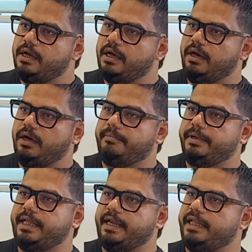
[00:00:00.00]

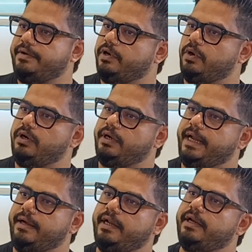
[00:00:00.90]
But then they were all
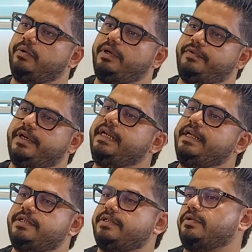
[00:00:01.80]
catering to different
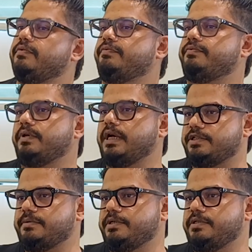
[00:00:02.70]
niches of
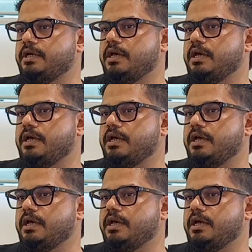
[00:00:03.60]
customers.